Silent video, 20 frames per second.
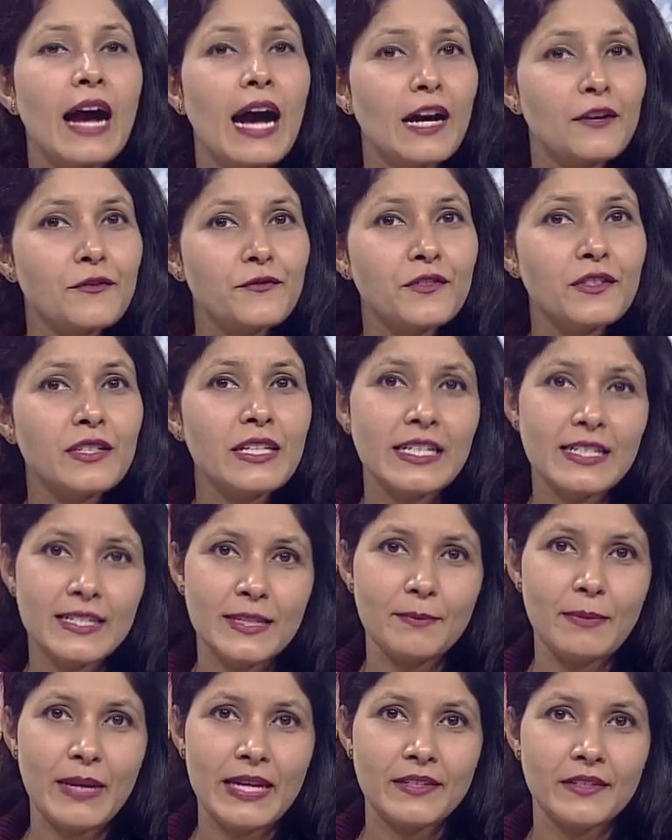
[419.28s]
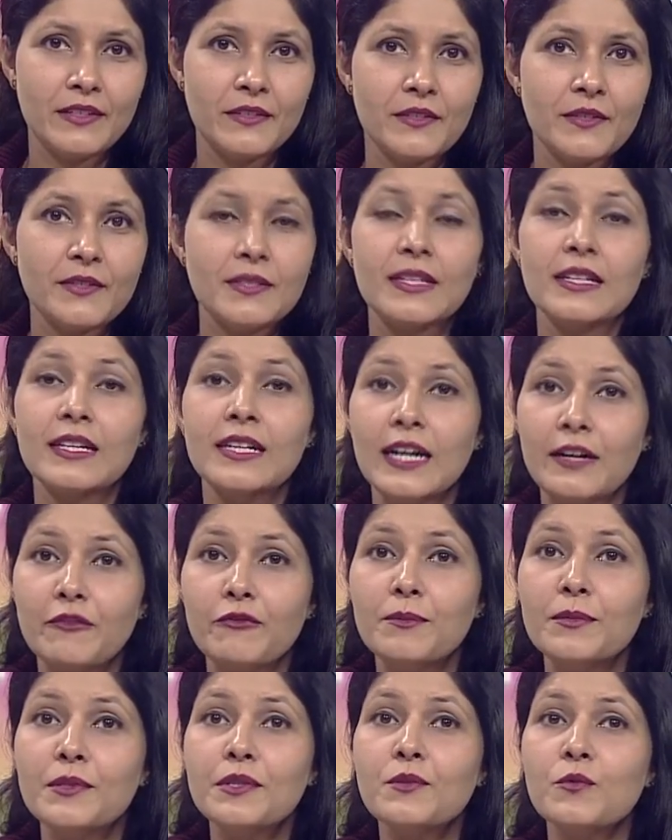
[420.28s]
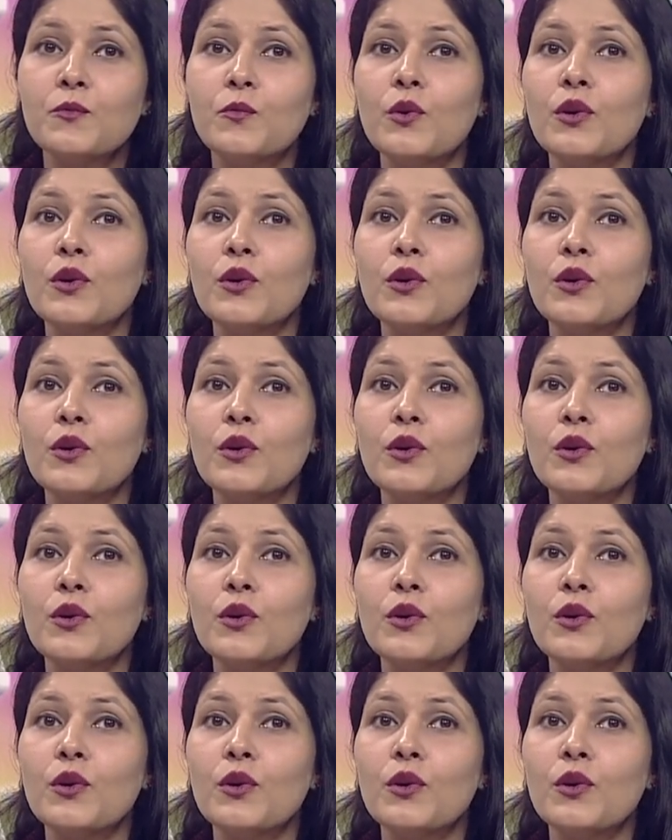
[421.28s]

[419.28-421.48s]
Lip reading: After independence, the government